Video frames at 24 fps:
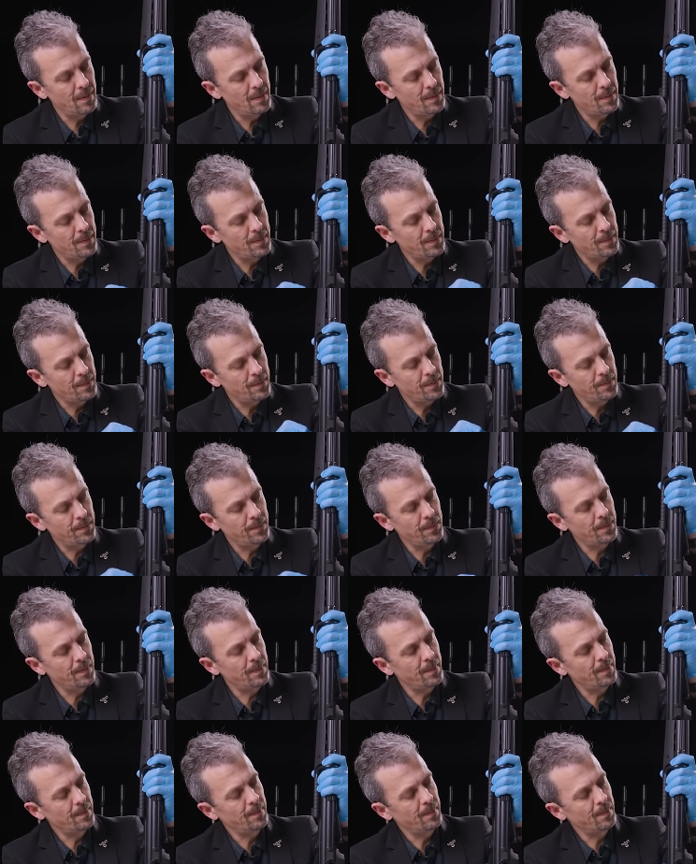
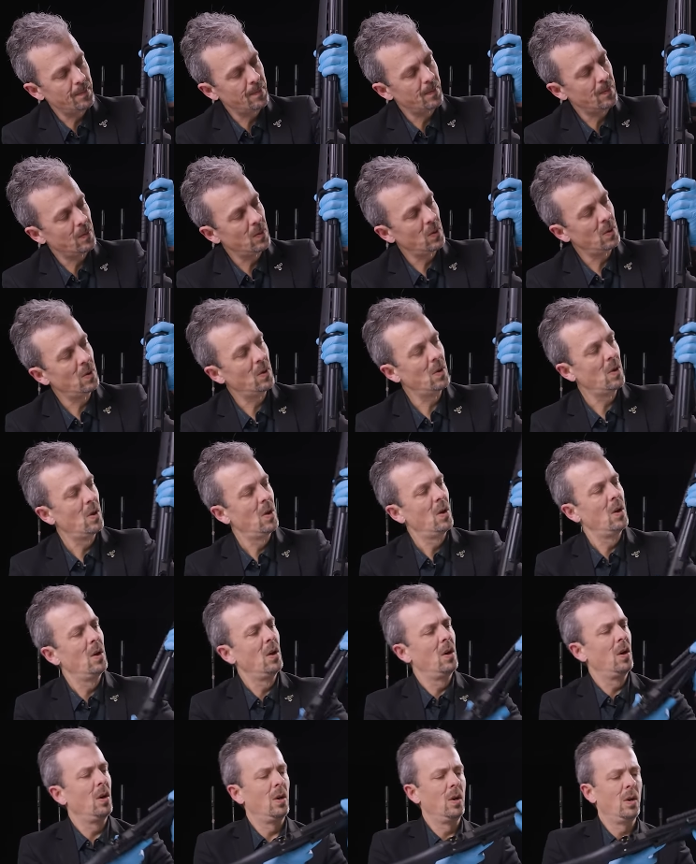
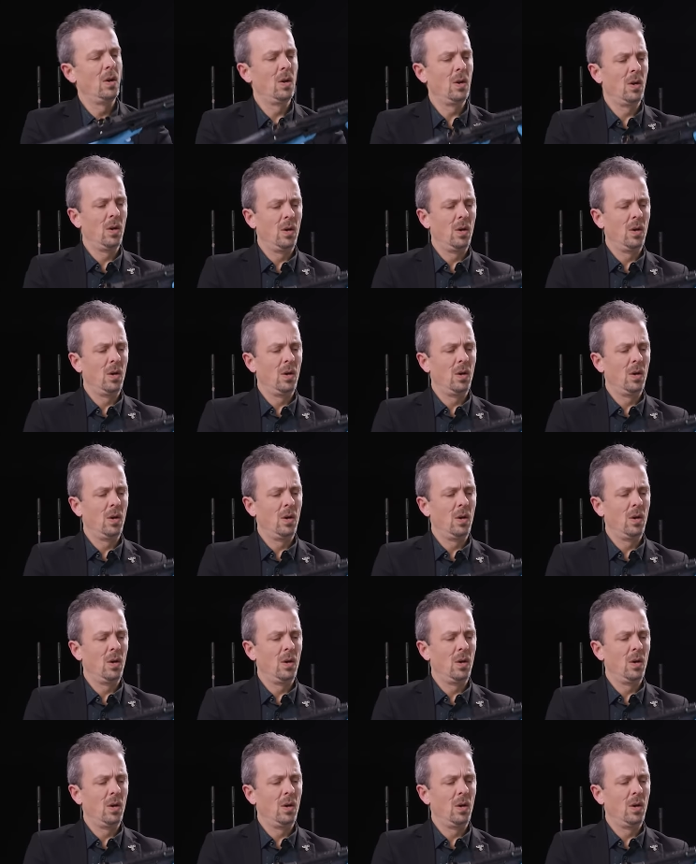(no one is talking)